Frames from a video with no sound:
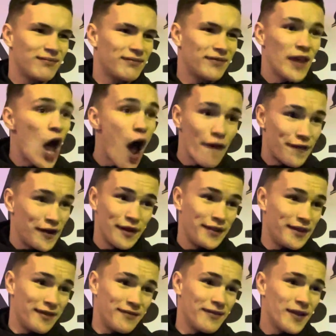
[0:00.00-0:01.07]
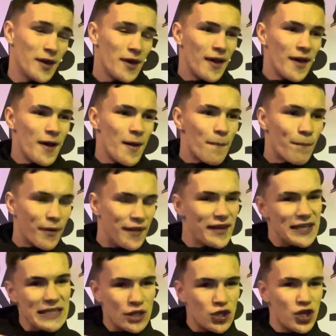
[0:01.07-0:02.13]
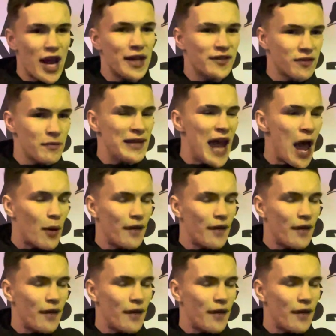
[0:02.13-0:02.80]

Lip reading: They are for nothing. But this is a chance for me now.